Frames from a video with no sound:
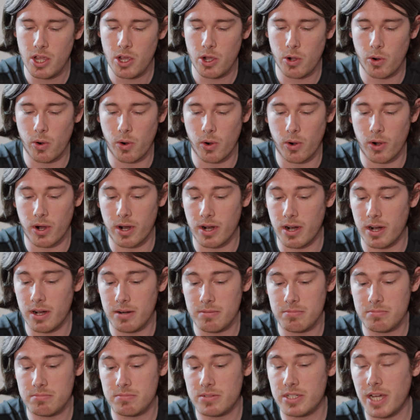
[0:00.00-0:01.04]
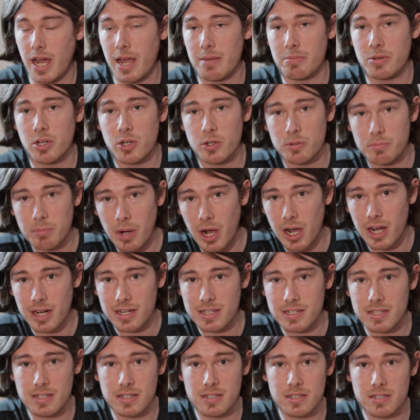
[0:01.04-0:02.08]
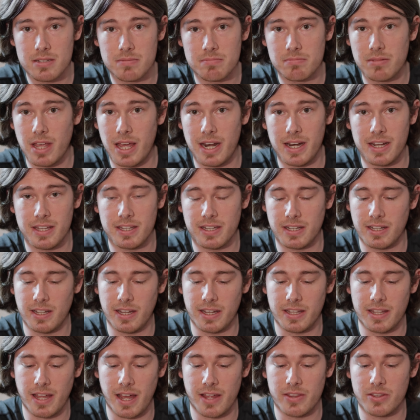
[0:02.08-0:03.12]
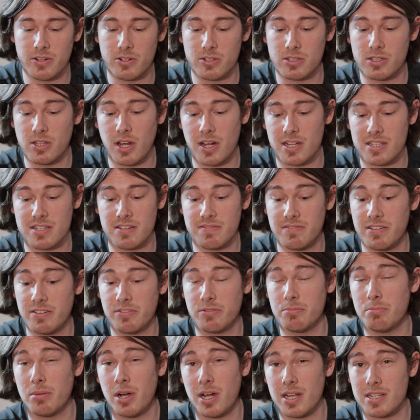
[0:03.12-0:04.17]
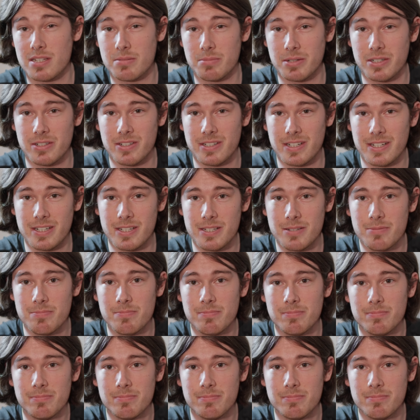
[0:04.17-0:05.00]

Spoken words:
or timecode boxes, anything like that. There's lots of different possibilities.